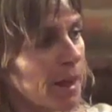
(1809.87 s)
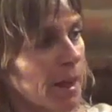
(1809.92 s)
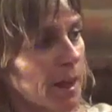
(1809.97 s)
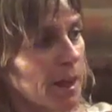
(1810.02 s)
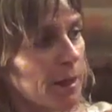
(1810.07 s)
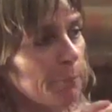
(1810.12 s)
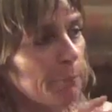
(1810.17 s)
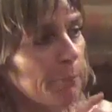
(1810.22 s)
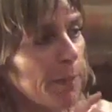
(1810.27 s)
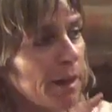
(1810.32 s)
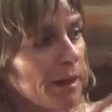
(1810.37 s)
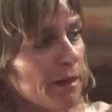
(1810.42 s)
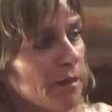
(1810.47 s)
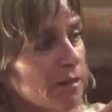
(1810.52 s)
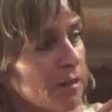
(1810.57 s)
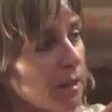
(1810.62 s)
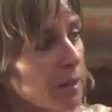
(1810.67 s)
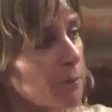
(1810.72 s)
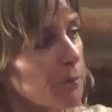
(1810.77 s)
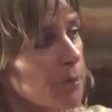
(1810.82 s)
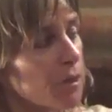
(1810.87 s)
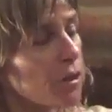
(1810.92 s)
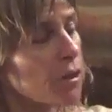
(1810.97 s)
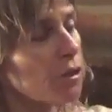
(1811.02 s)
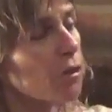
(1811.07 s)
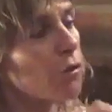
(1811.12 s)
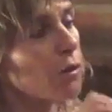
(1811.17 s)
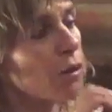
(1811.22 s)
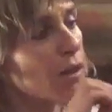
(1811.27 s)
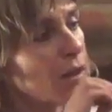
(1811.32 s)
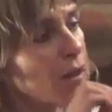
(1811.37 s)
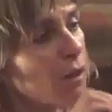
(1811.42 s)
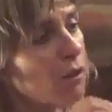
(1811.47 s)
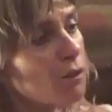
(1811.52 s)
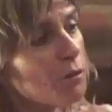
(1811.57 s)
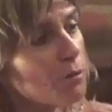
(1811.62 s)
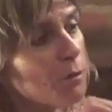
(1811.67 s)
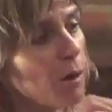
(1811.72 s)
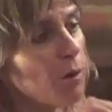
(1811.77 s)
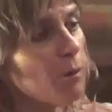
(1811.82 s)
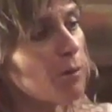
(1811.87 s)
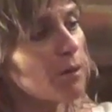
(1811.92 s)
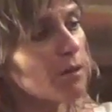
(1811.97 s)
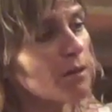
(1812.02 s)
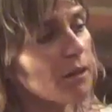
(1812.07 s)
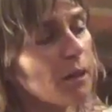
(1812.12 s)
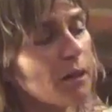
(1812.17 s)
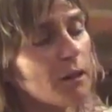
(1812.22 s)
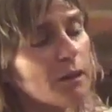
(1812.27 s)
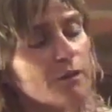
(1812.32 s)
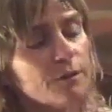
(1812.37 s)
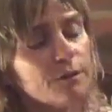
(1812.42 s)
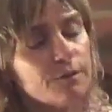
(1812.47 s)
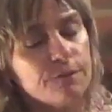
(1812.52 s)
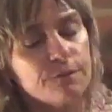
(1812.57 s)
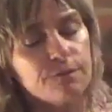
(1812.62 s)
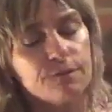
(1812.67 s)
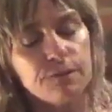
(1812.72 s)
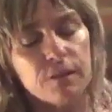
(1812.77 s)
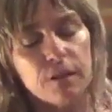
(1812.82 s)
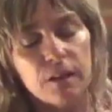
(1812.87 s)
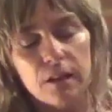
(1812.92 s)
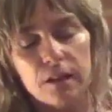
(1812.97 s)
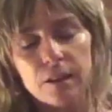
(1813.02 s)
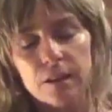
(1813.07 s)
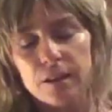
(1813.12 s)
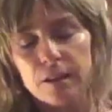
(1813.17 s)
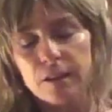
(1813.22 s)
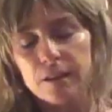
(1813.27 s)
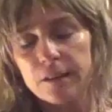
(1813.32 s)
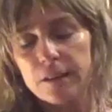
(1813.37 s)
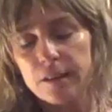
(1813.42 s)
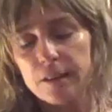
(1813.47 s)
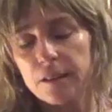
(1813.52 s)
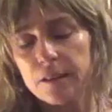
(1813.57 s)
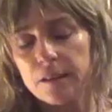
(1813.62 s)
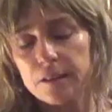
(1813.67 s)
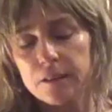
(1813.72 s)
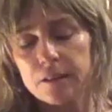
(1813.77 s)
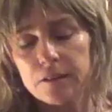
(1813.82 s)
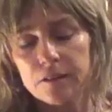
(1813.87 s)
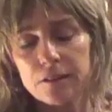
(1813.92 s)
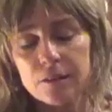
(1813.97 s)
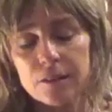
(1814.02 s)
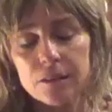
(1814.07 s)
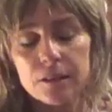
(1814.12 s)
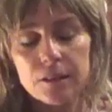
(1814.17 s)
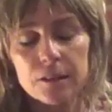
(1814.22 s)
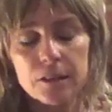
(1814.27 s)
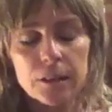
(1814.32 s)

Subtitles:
It may seem to you in those moments like, fuck yeah, it's not